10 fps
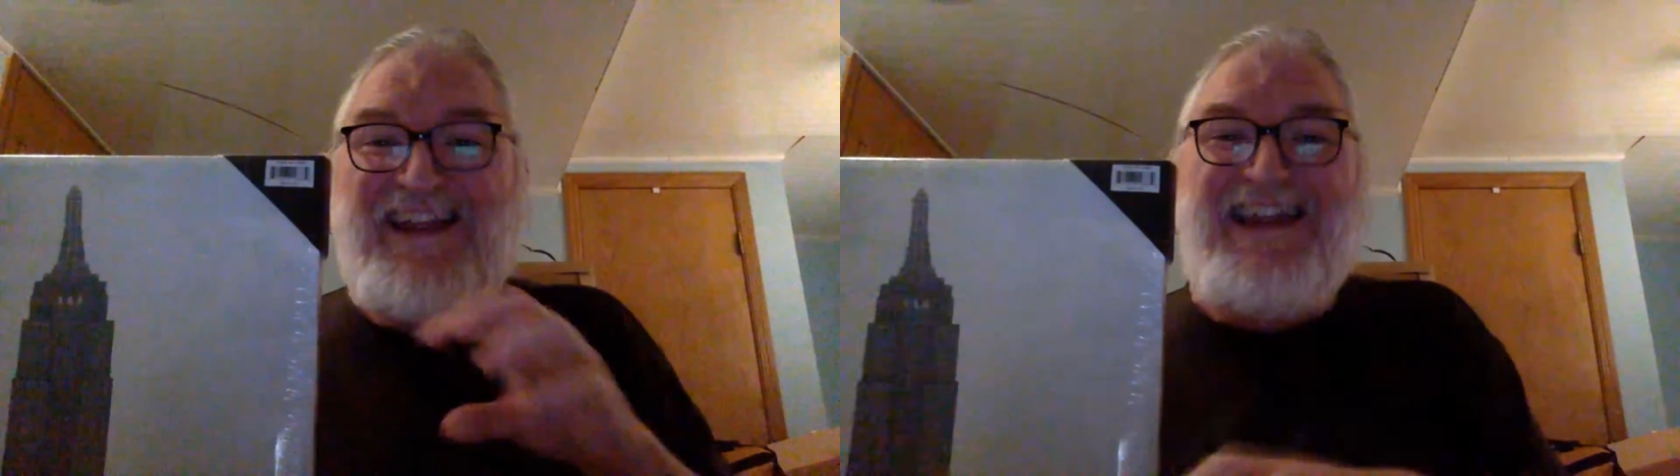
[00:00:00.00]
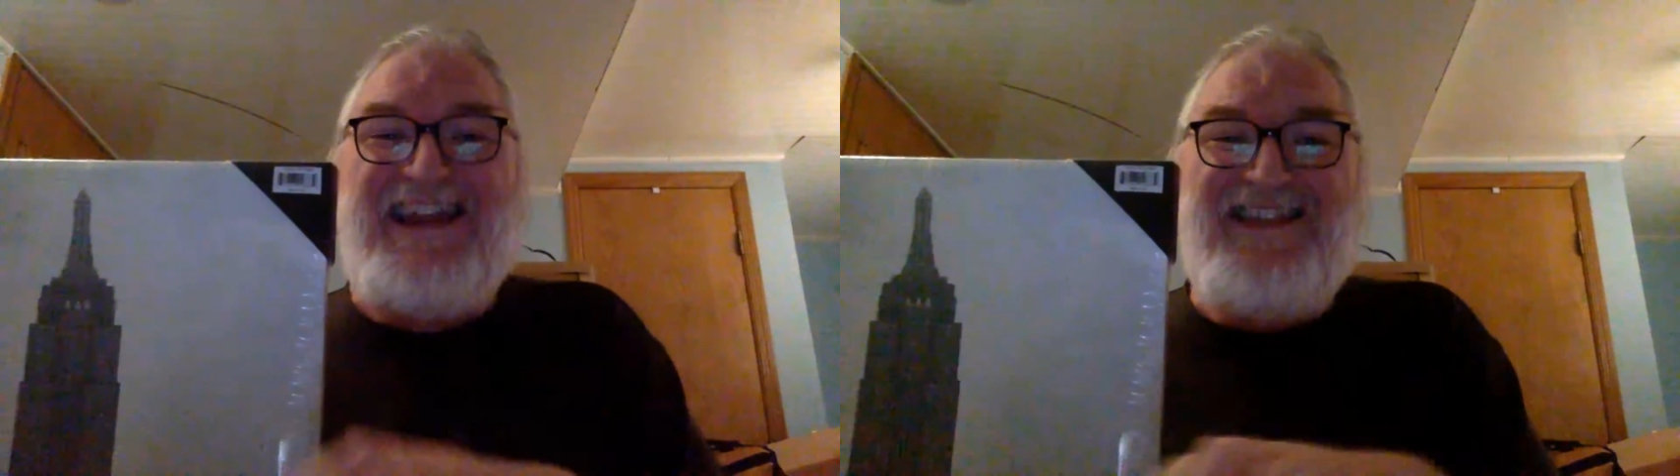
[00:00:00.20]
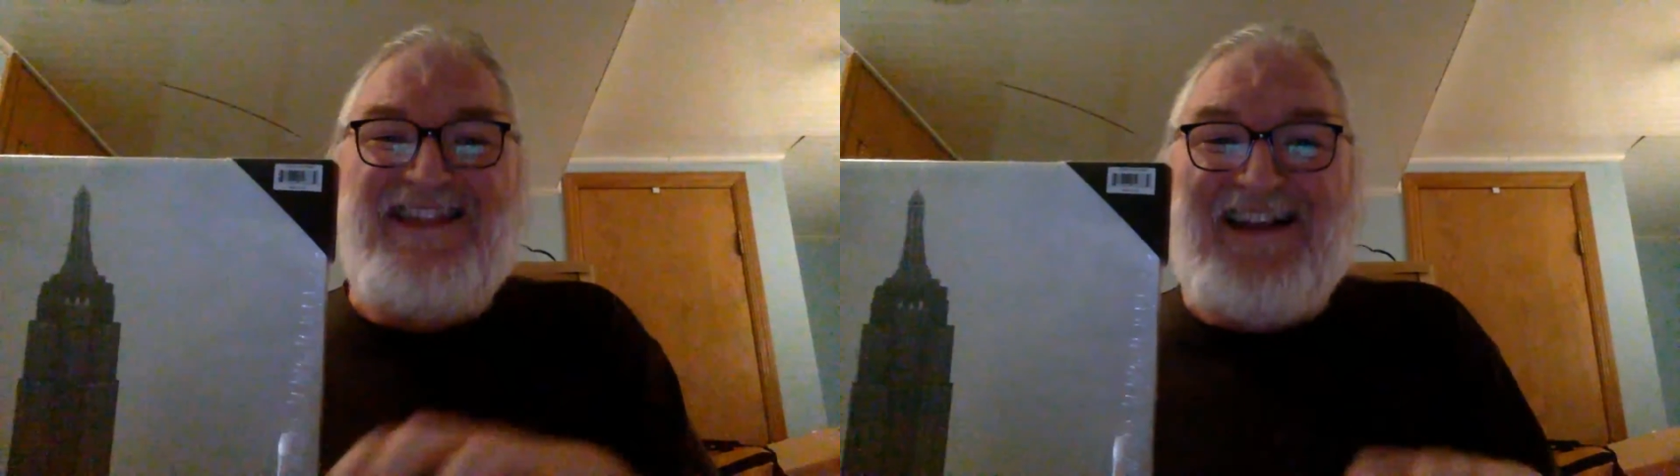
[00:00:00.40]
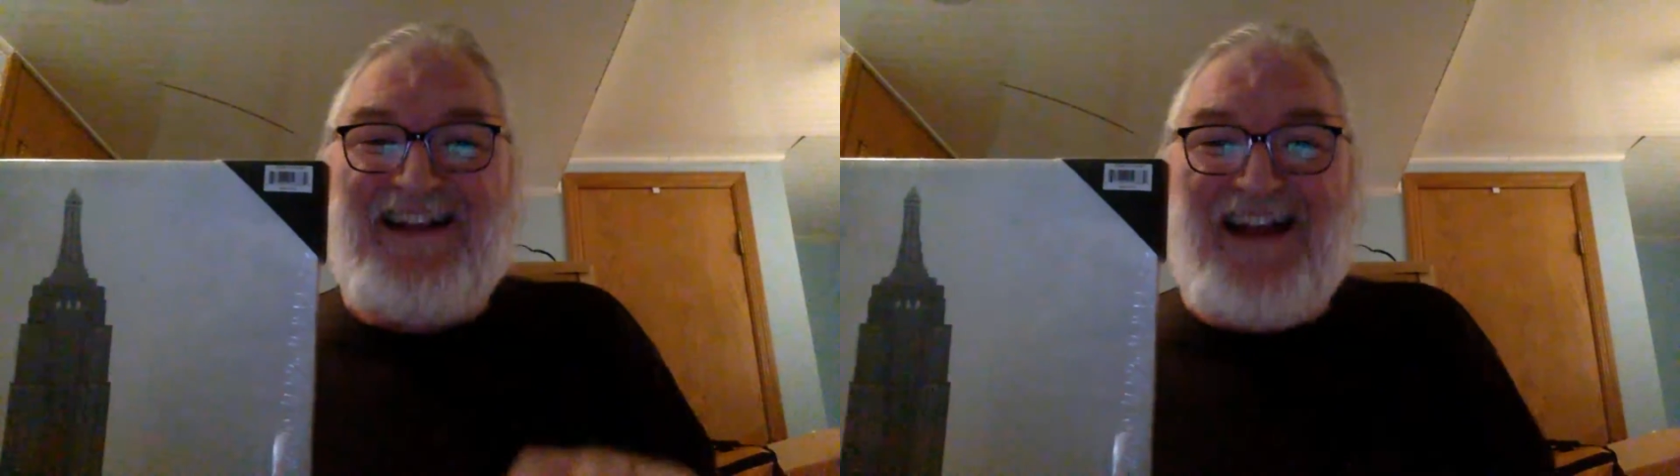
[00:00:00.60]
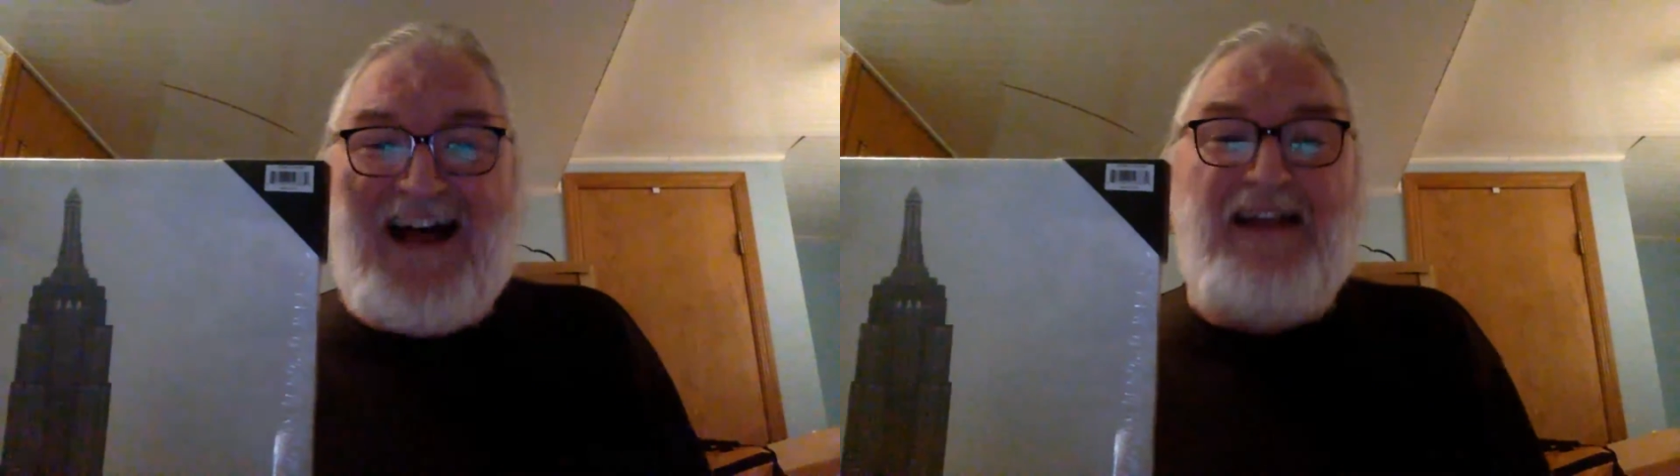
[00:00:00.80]
in that
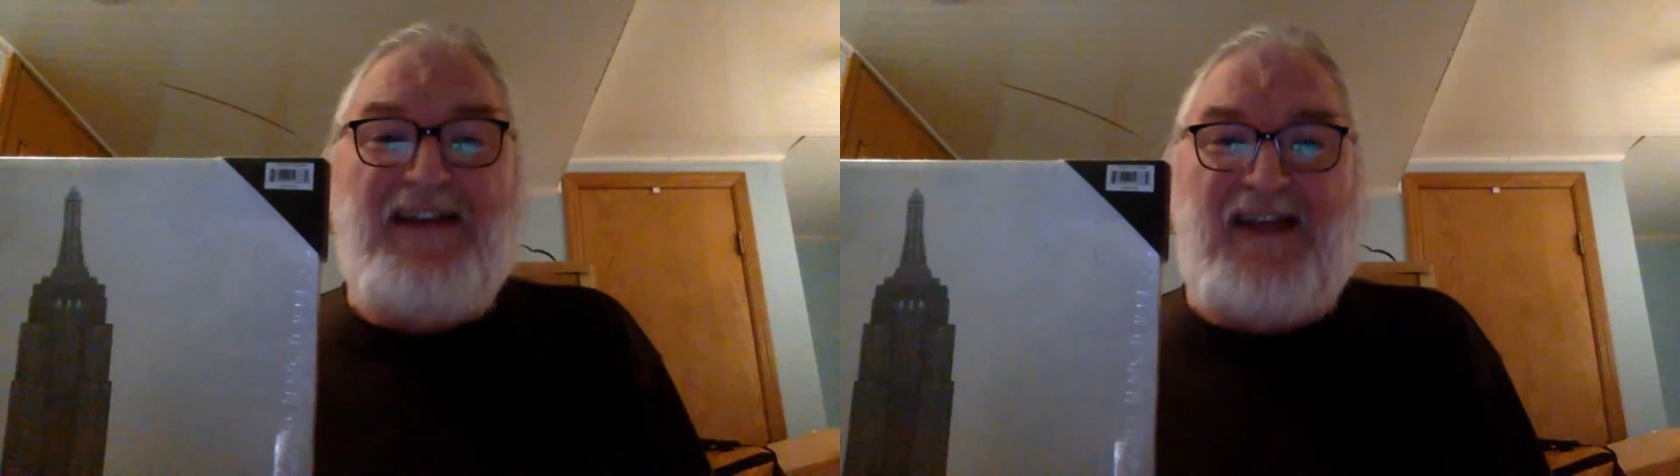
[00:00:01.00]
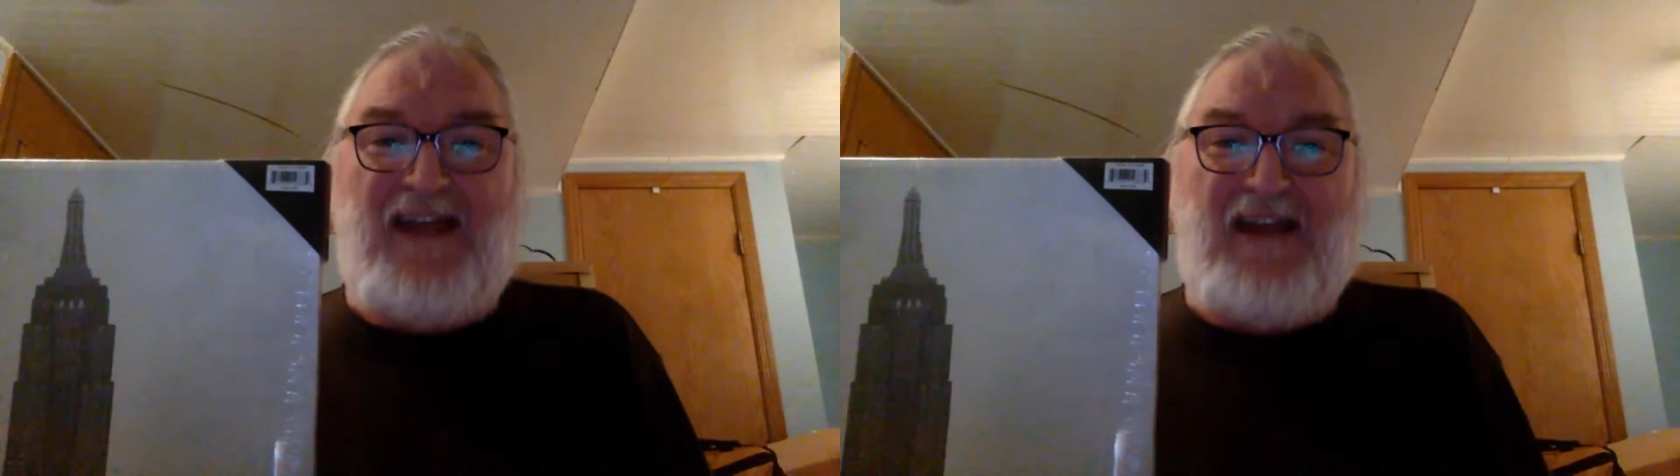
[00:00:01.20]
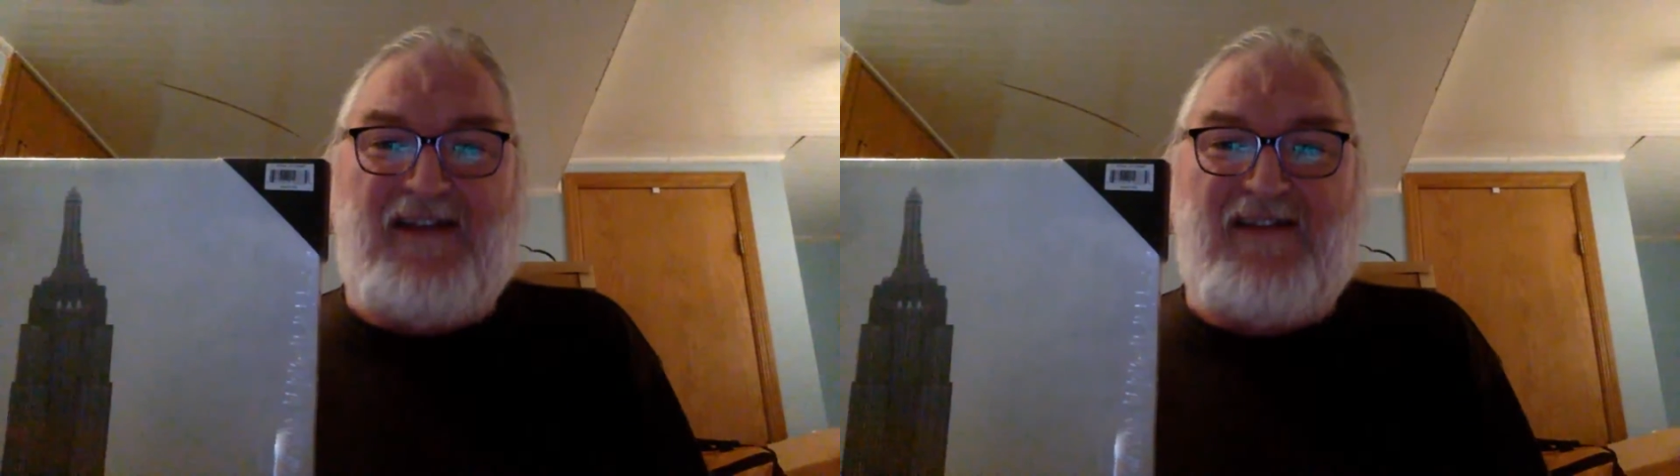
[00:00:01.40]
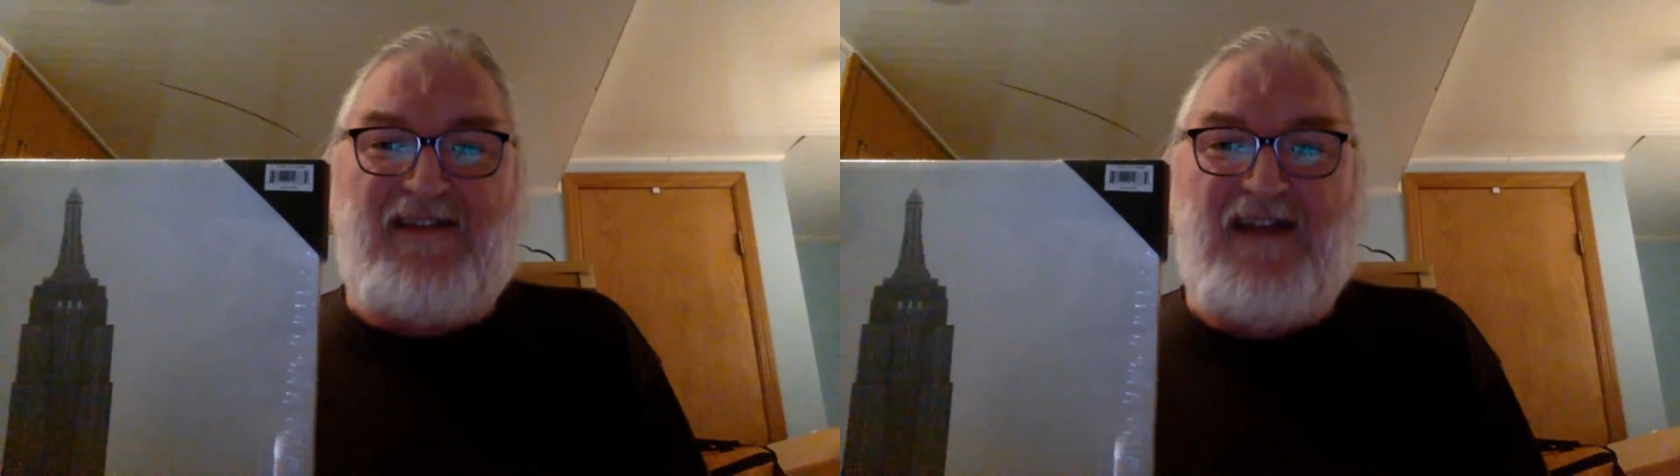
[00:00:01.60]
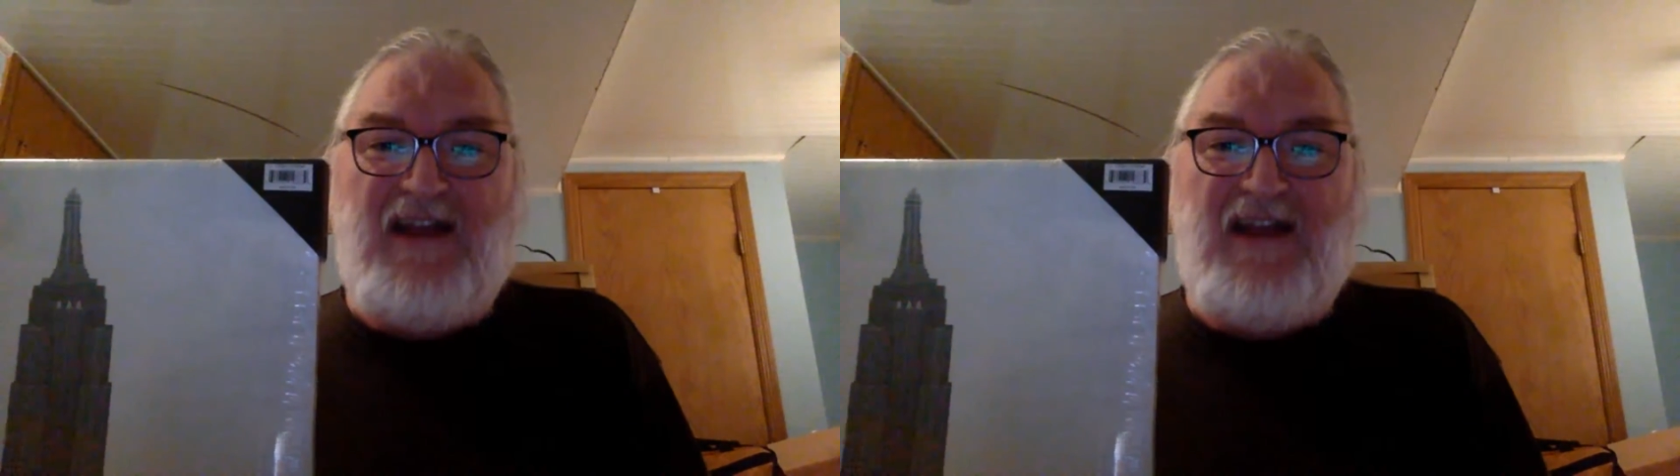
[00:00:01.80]
context